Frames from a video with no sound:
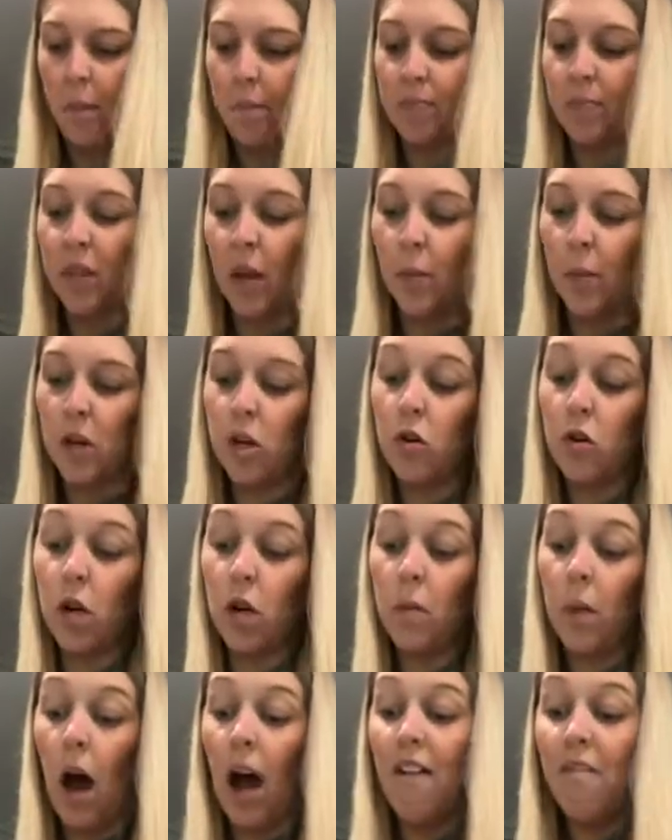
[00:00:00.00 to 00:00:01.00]
But you
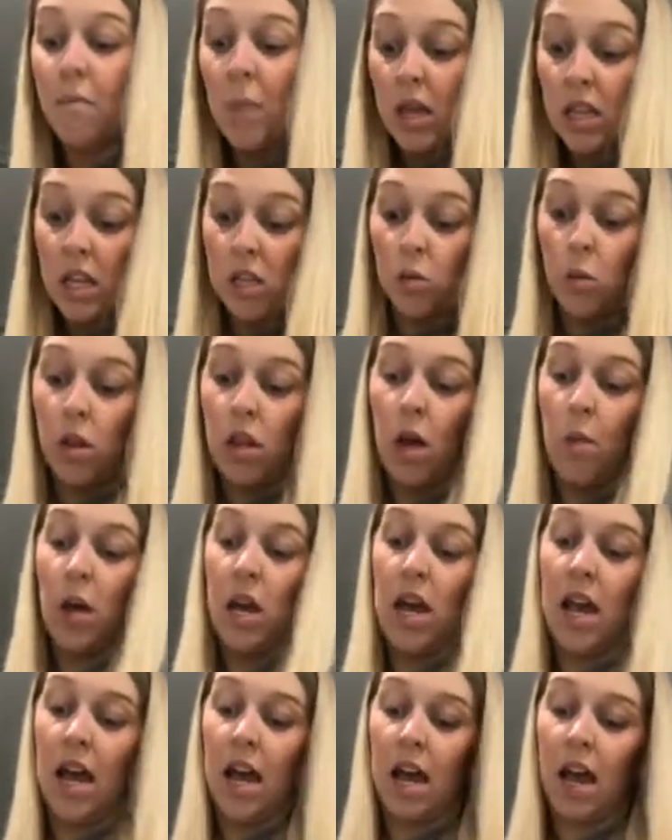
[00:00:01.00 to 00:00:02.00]
could, I've made these with
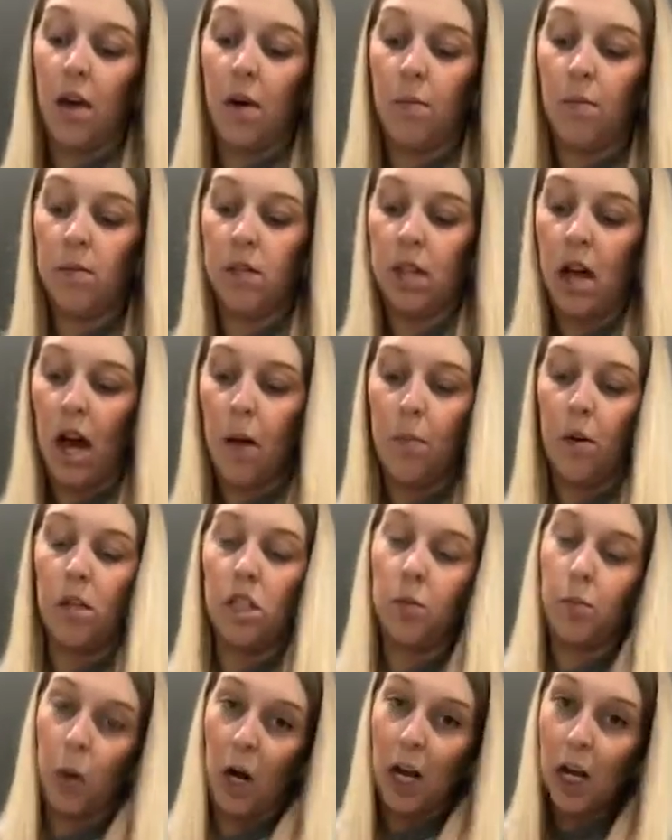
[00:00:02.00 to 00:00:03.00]
M&Ms. I put
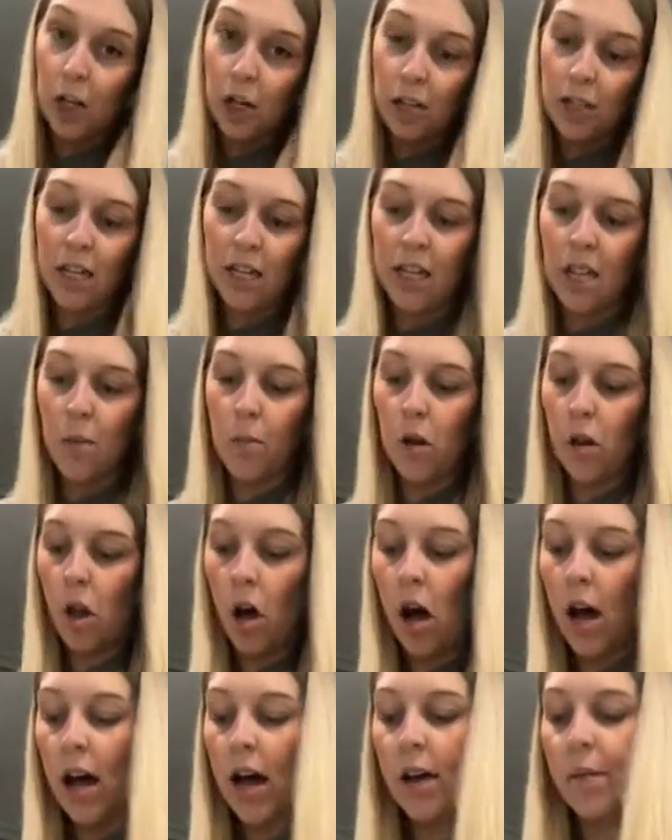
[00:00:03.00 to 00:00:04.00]
sprinkles in them a
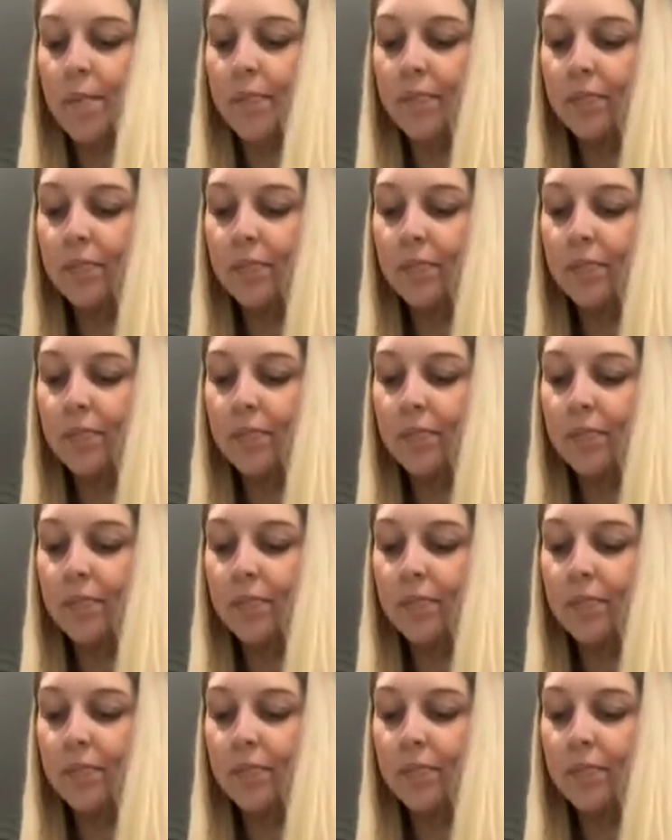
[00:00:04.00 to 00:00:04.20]
lot,